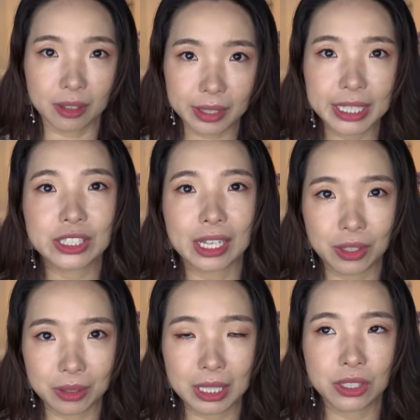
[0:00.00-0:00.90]
Other things that
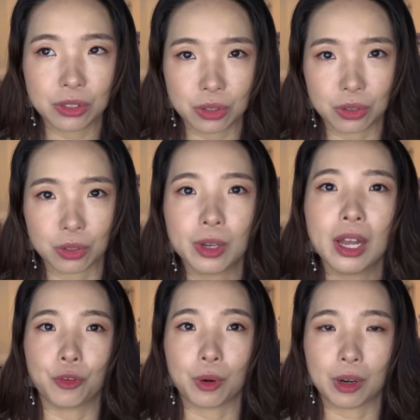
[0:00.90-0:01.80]
you need to do
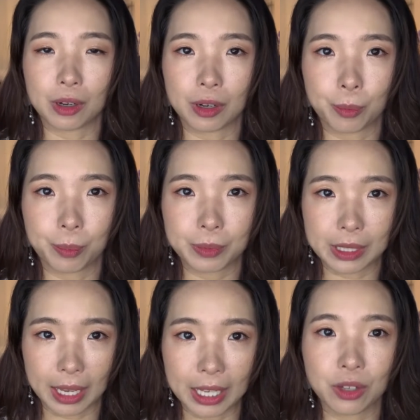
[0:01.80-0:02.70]
for
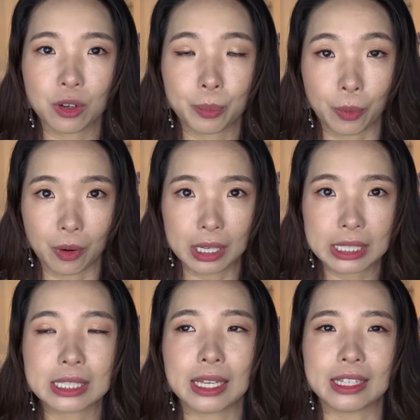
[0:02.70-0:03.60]
taking your
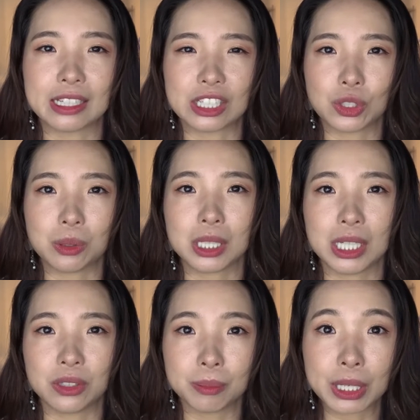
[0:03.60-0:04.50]
boards is you
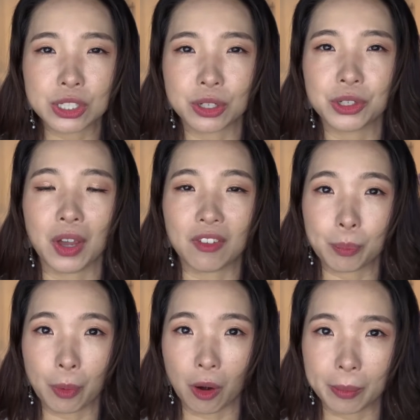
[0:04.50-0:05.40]
need to make sure you have a
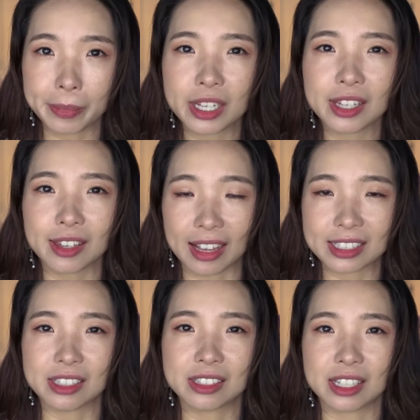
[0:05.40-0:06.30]
permanent
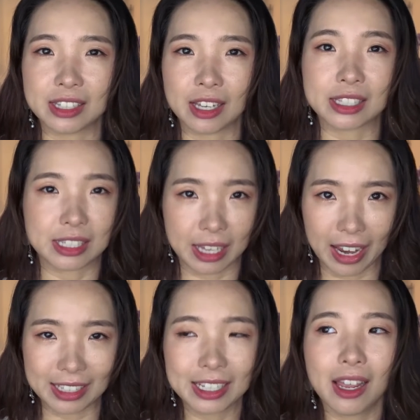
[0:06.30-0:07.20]
license in a
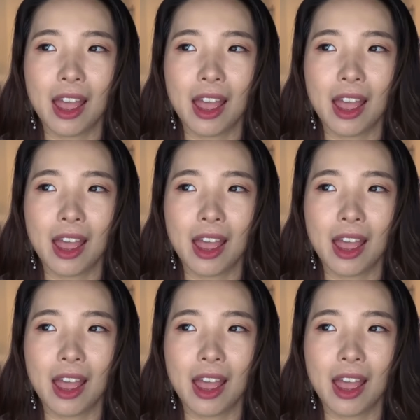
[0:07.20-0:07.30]
state.